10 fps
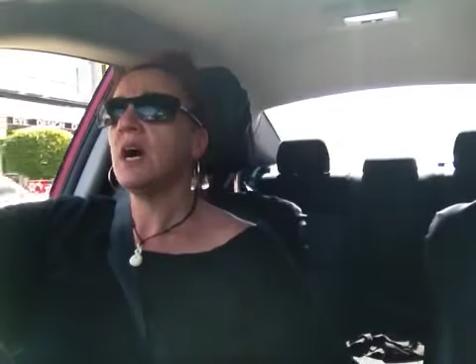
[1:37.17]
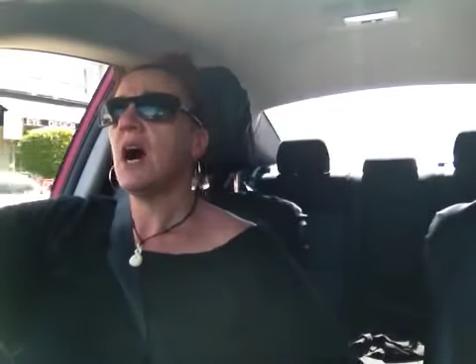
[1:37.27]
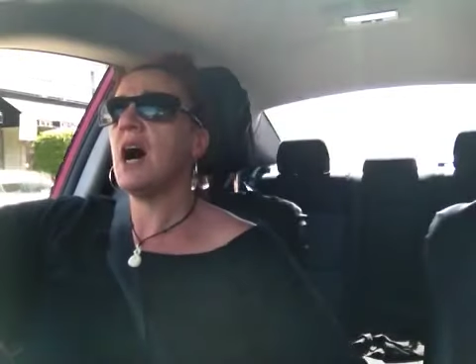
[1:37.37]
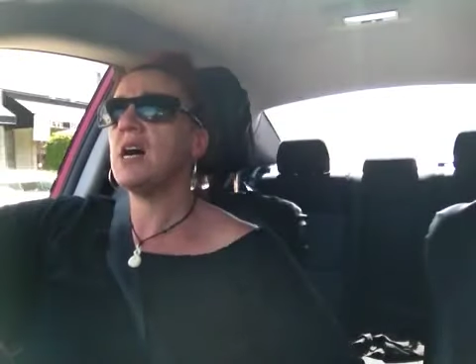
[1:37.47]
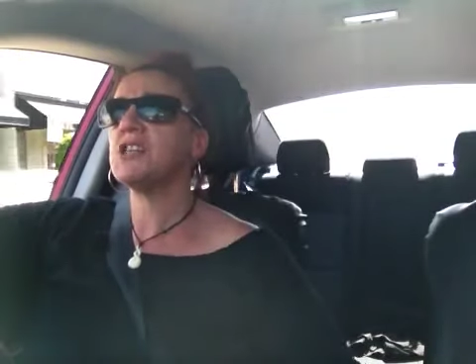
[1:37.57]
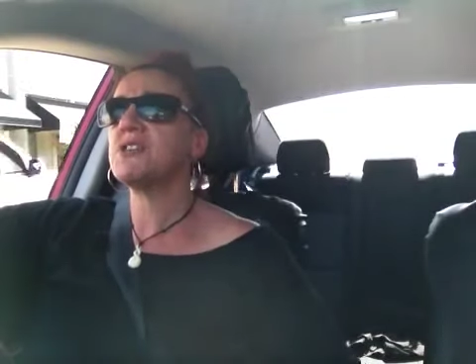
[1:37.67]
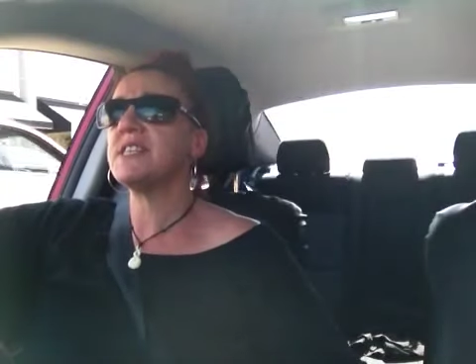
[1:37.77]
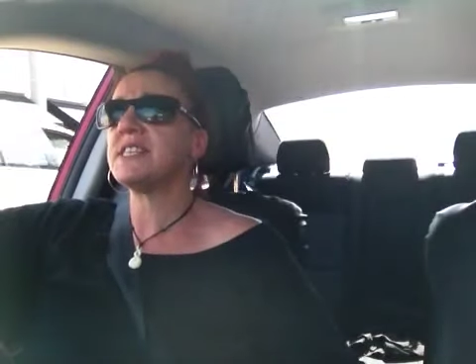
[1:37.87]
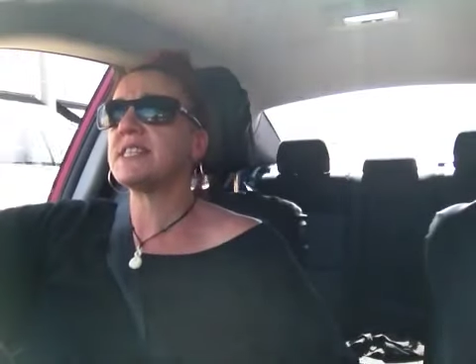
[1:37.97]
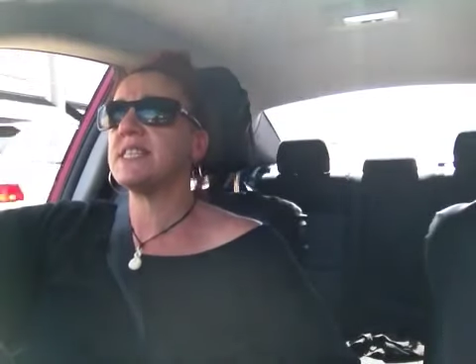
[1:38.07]

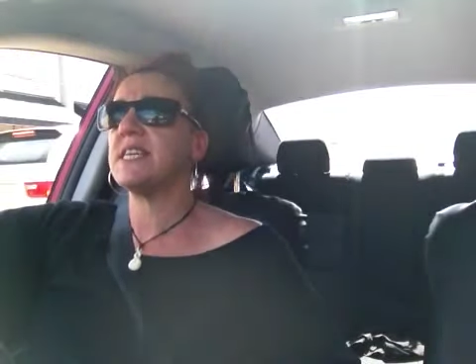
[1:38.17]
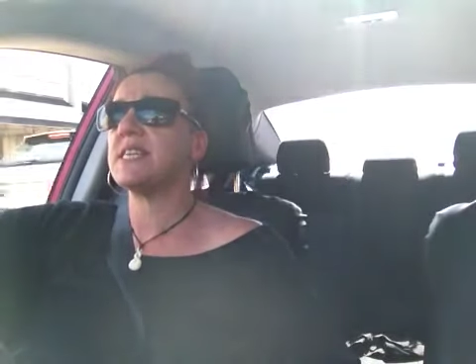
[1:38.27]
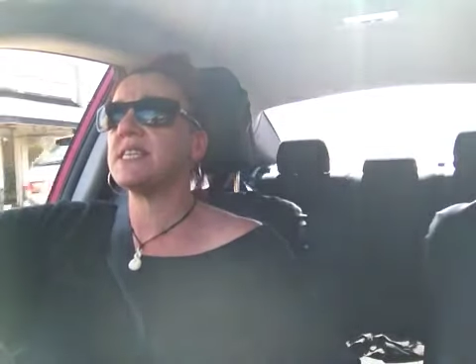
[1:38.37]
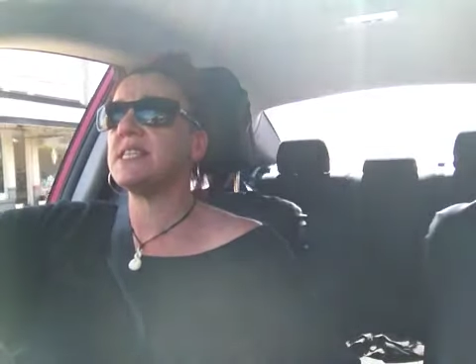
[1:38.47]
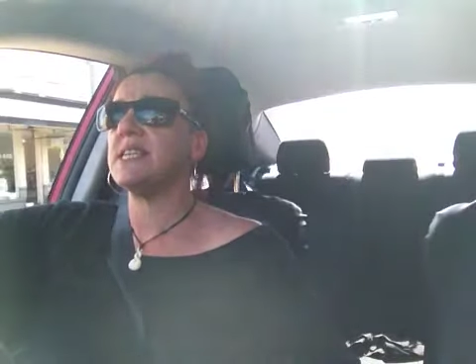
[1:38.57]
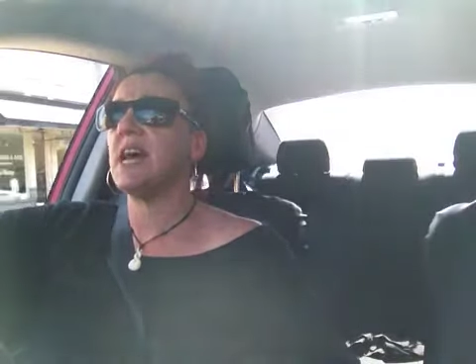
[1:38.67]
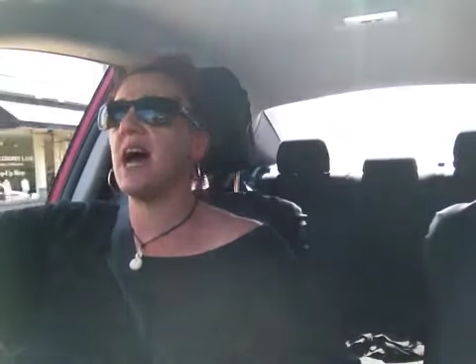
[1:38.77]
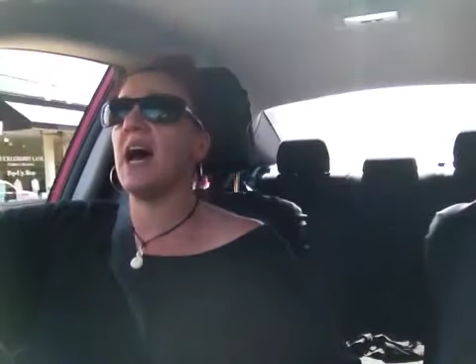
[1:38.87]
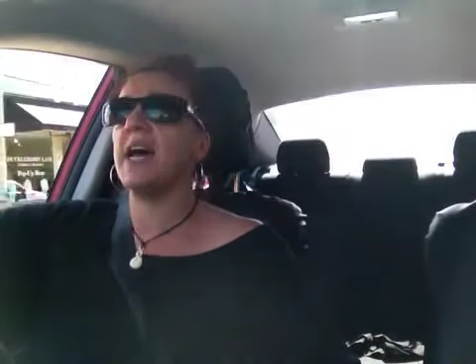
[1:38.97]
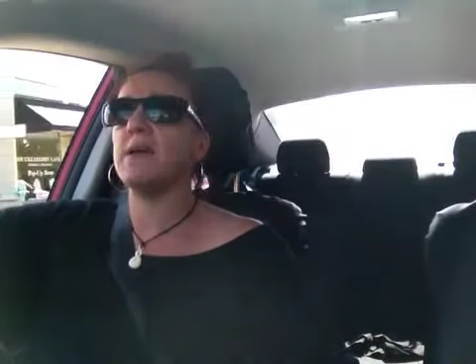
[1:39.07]

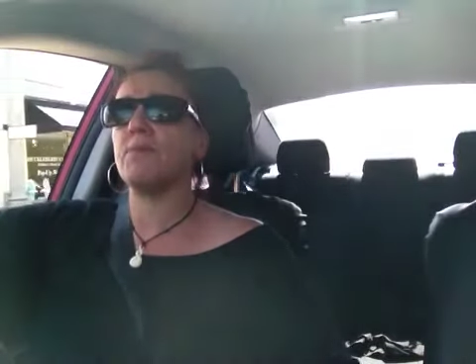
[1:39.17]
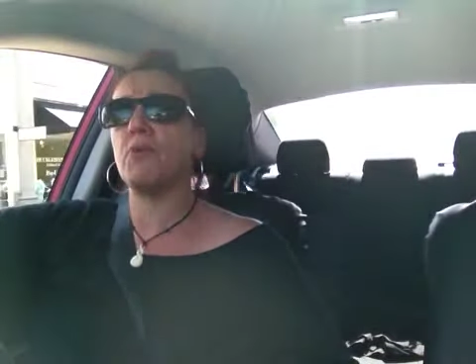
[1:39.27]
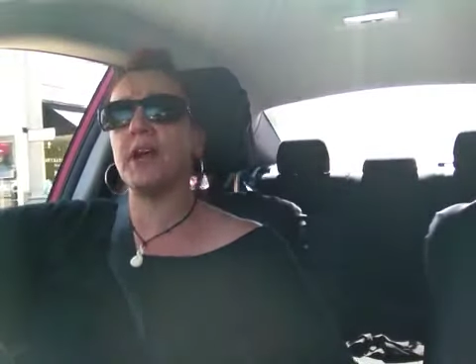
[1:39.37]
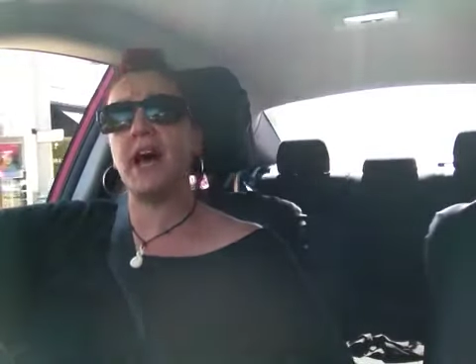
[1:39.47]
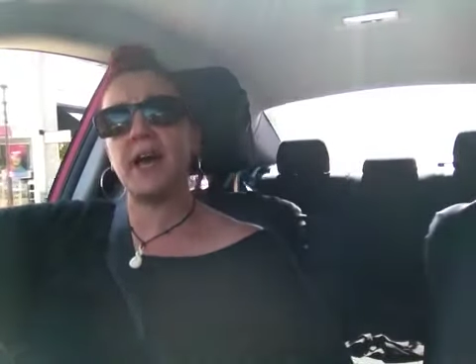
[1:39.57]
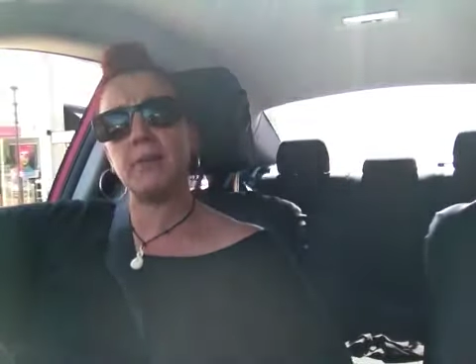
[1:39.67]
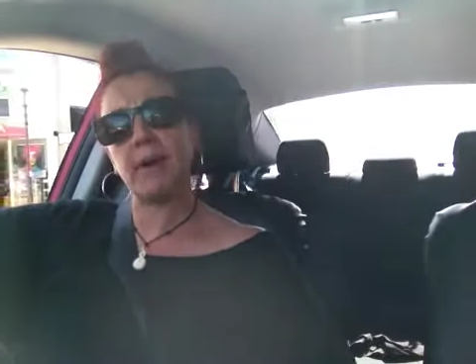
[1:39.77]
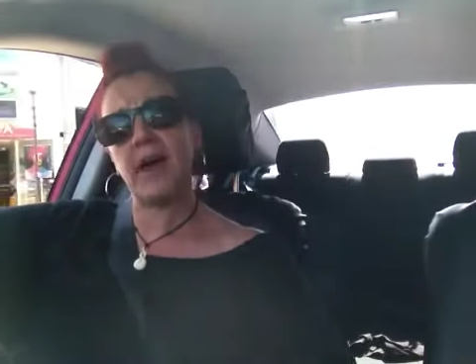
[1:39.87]
168.8